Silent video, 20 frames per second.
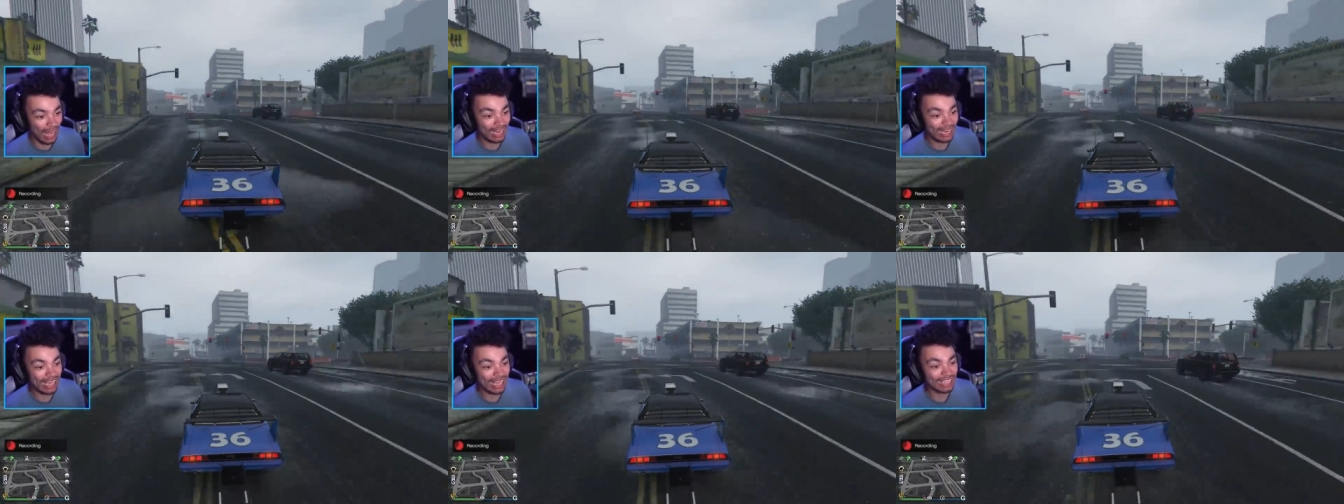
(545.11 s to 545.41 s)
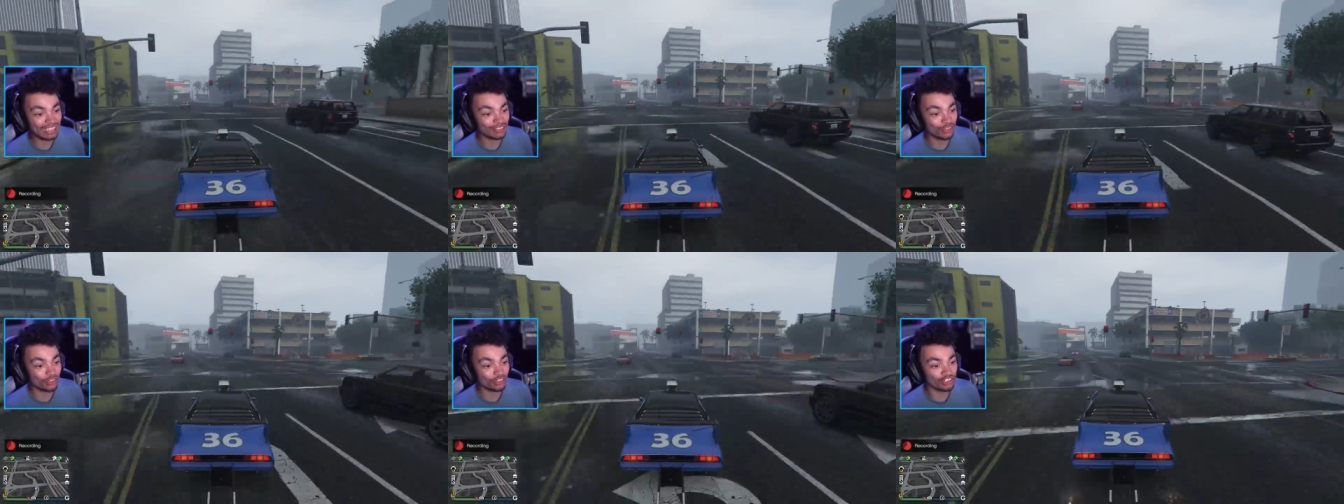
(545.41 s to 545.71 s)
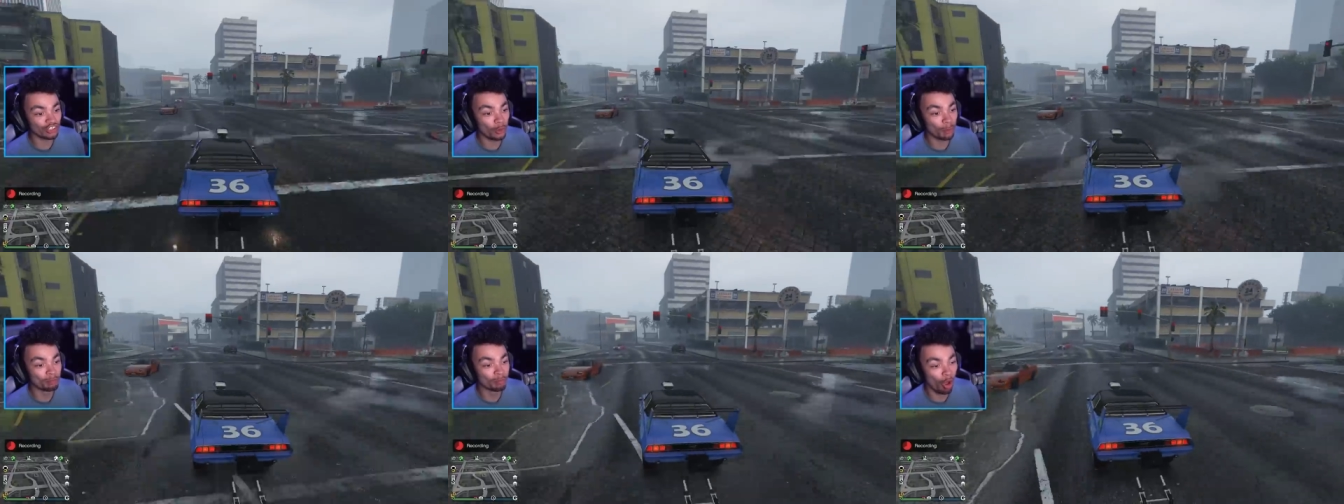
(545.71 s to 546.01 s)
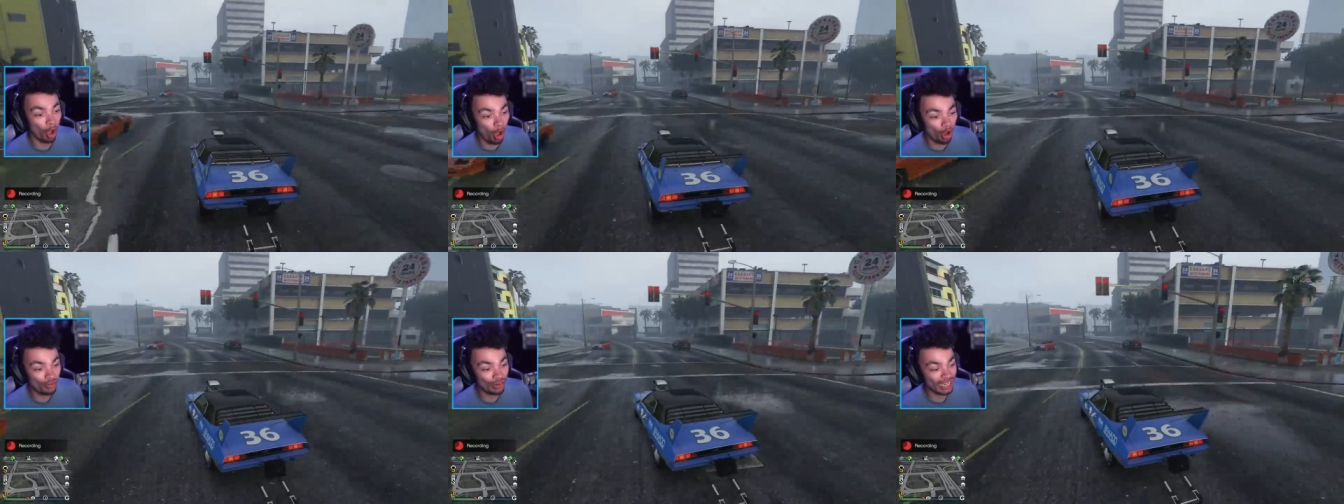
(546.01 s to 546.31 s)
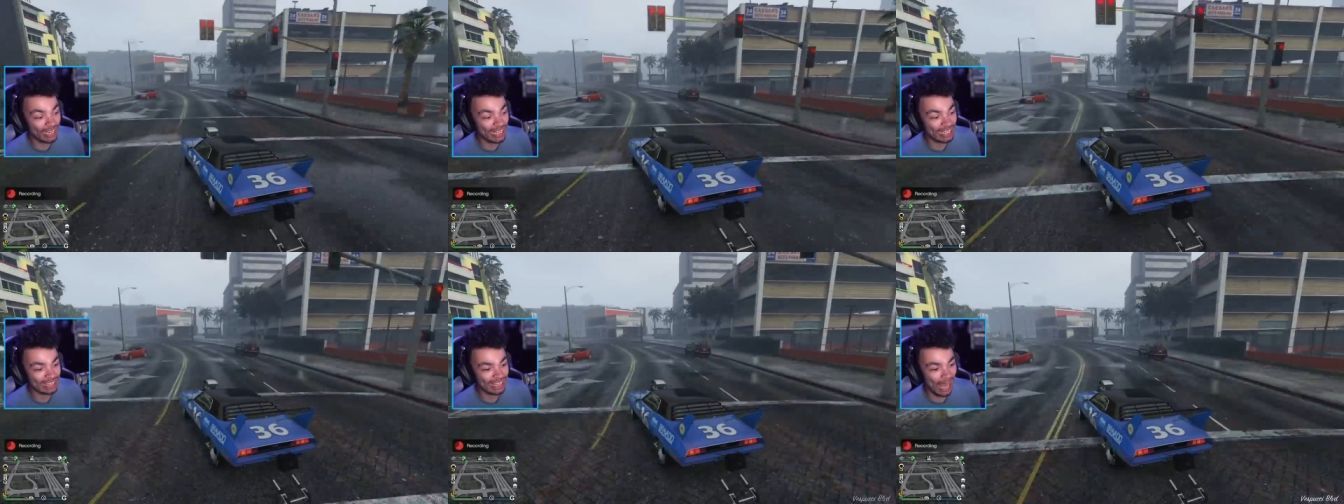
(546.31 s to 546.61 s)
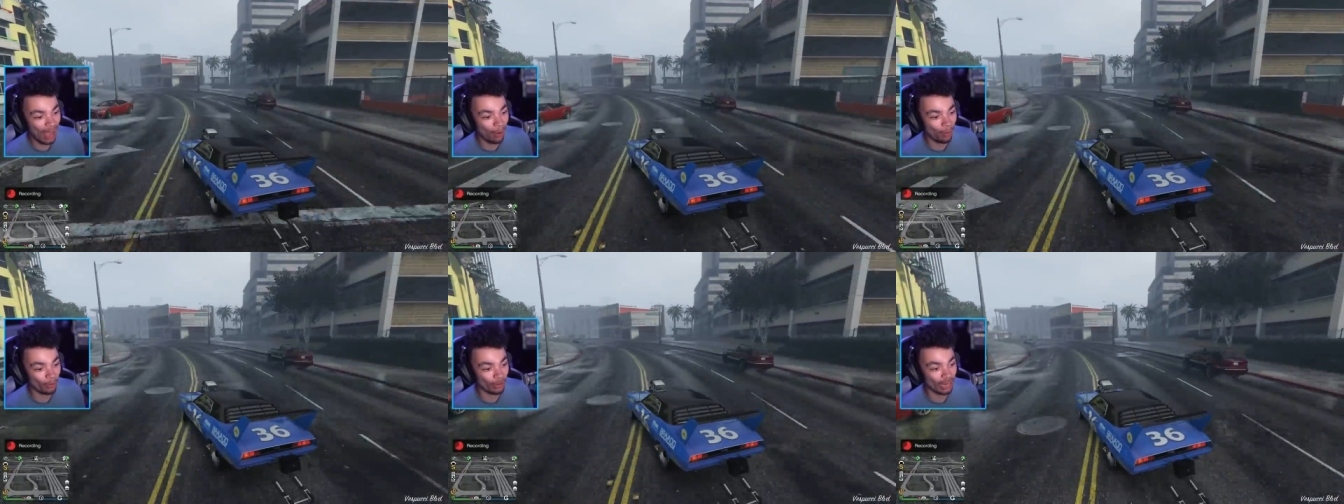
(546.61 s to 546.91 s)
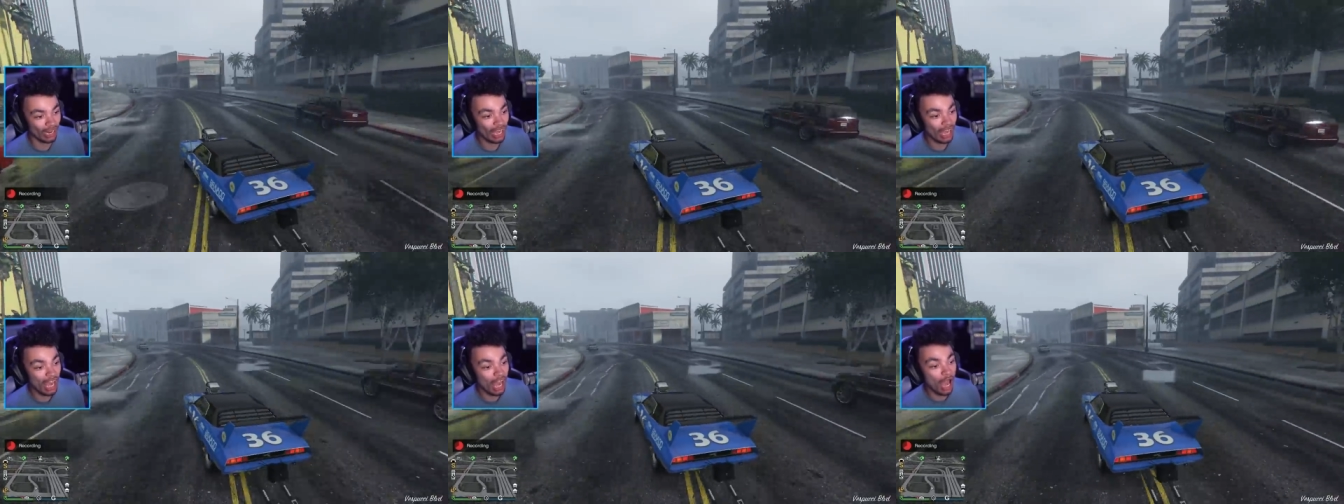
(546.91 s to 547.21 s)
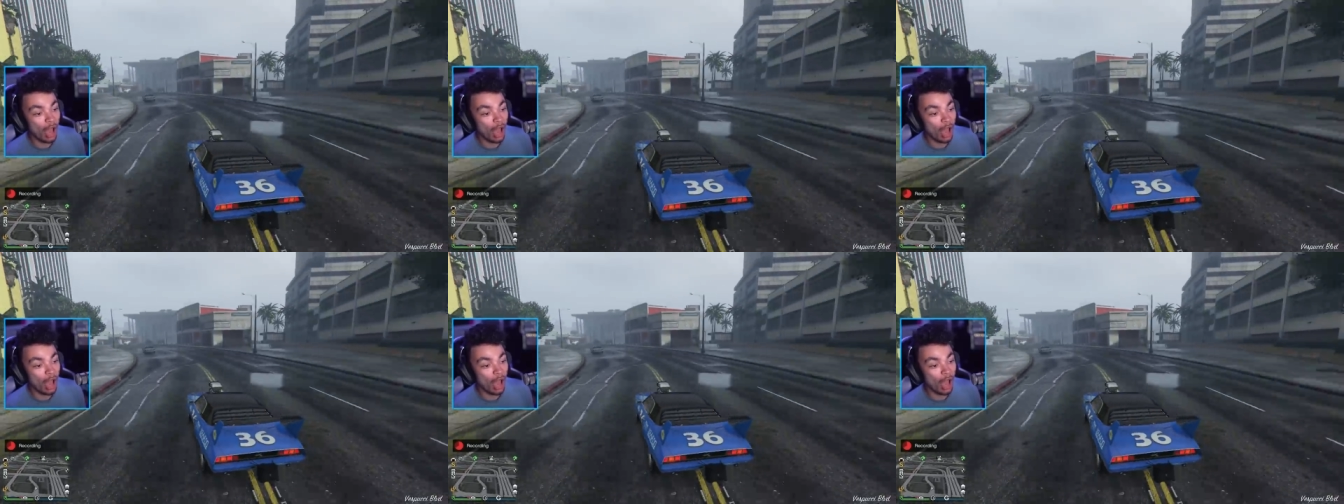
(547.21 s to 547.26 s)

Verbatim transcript: And it is also pouring it down